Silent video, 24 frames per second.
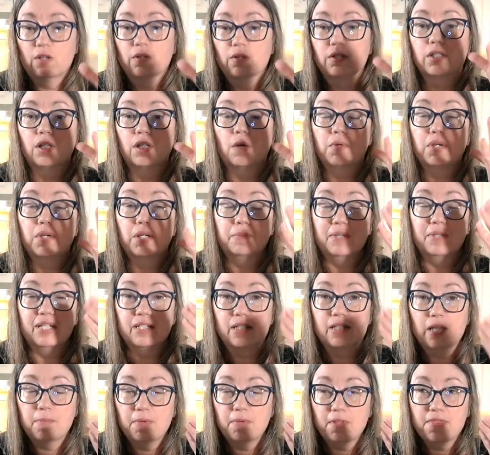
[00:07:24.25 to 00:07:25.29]
So it'll be
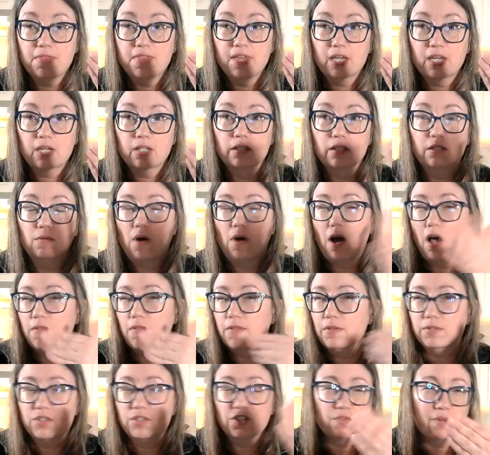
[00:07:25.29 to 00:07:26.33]
double thick, so all
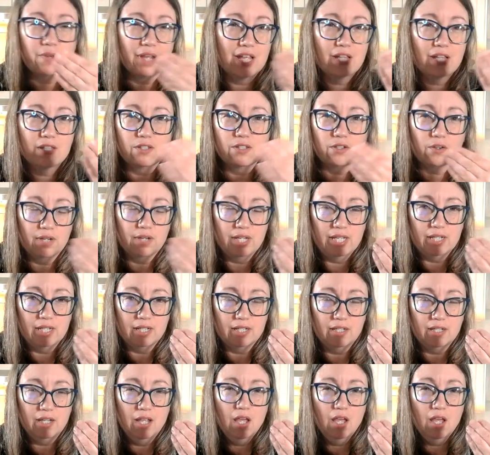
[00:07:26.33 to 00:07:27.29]
those strands are hidden.